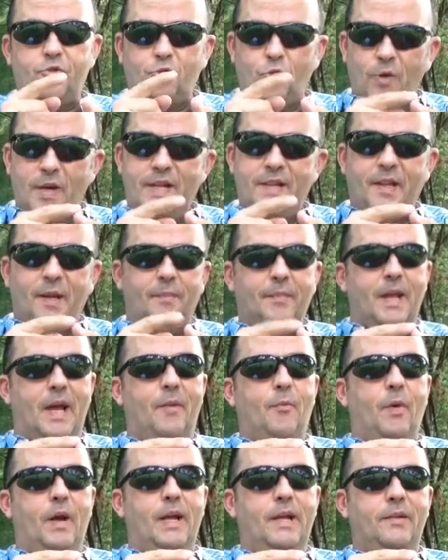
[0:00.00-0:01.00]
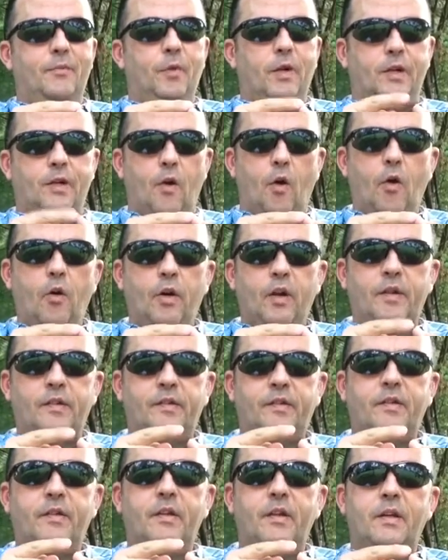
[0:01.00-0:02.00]
Treat them that way,
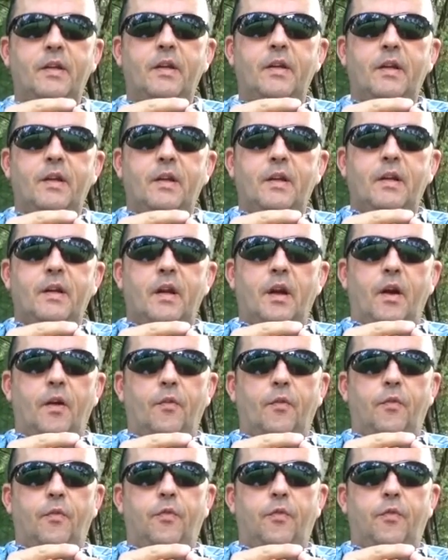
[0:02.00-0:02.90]
regardless of